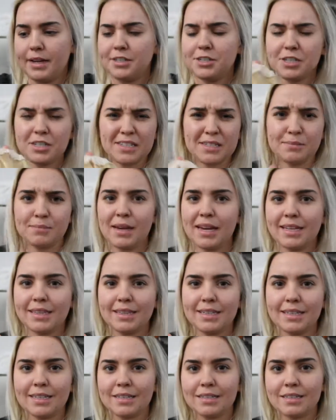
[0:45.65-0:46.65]
just made
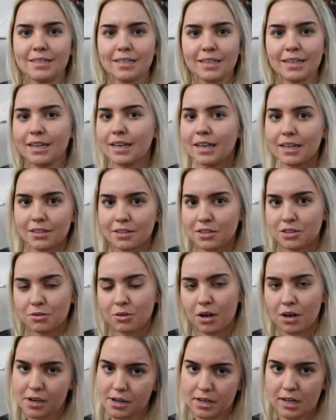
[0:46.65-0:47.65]
these in case you
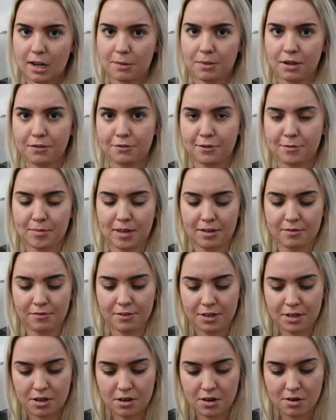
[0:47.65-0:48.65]
aren't coming from that
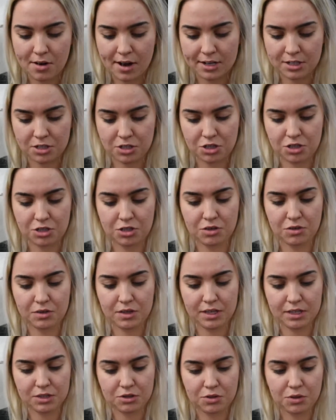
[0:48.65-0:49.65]
video. I just showed
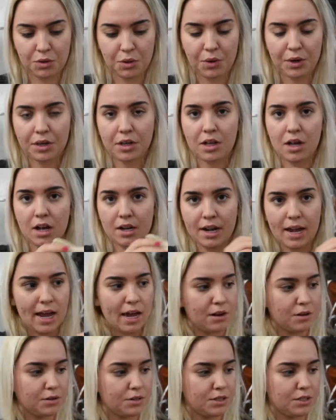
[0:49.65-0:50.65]
a tutorial on
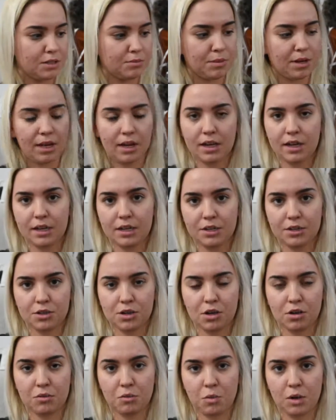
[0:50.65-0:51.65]
how to make your
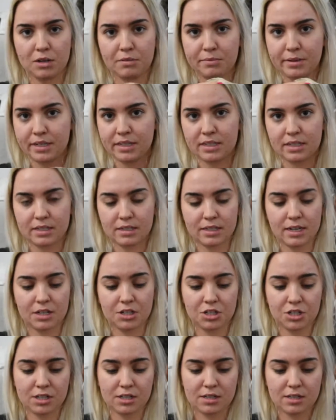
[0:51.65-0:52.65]
own one-piece
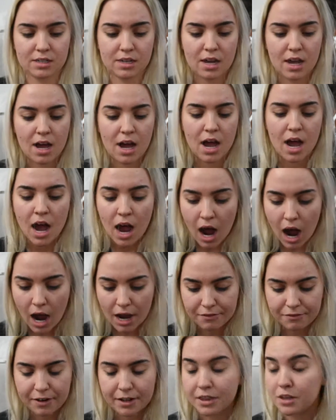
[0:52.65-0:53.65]
extensions.
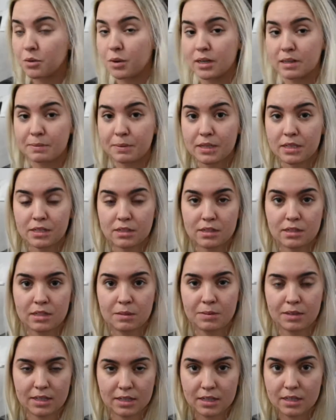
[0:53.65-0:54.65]
I find the one-piece
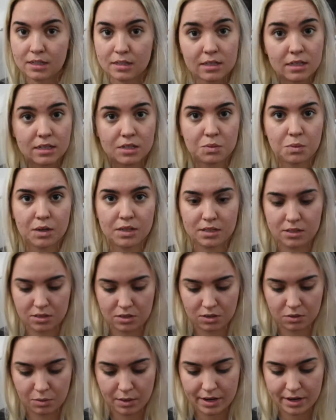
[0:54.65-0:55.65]
to be the easiest
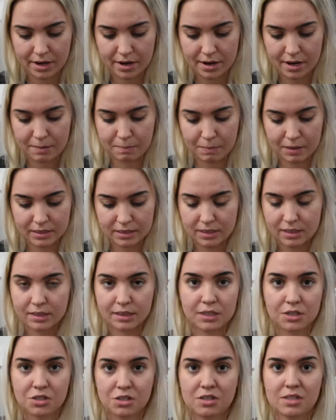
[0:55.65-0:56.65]
ones to wear. It
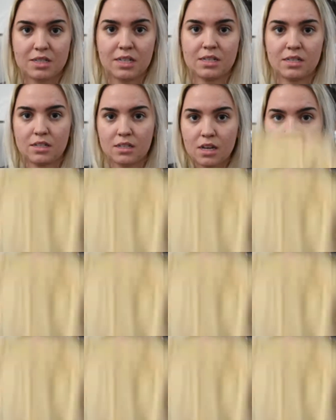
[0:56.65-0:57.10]
basically just sits